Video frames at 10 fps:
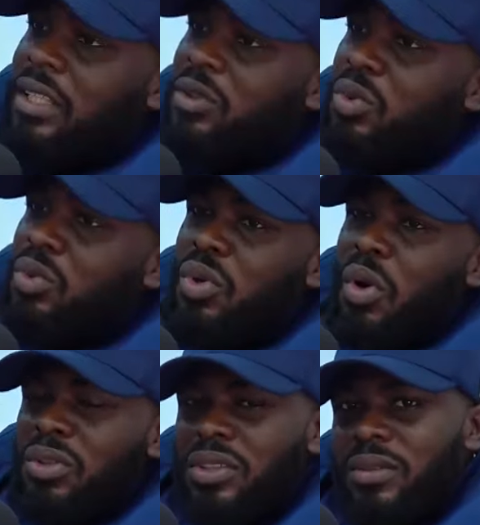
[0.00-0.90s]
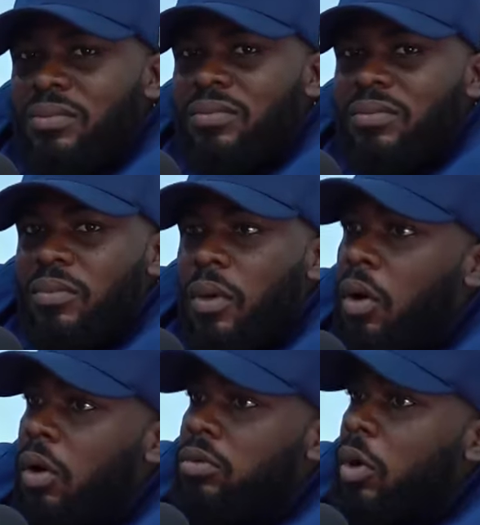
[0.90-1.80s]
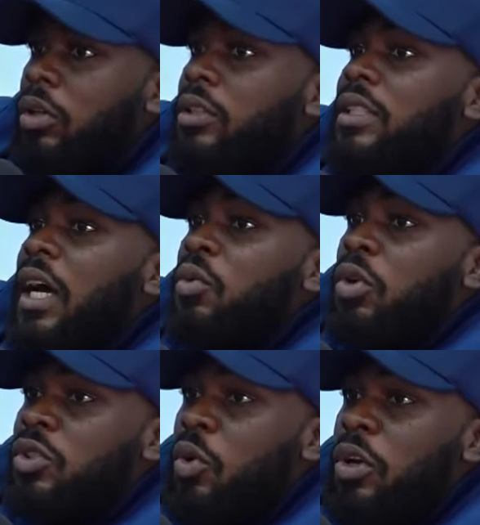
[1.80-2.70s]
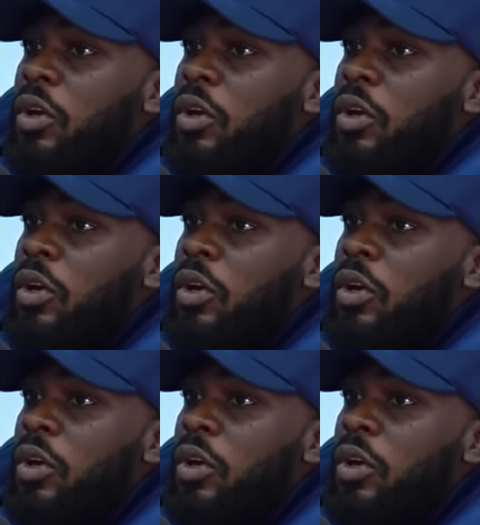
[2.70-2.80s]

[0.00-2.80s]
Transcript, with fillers: do not understand what's going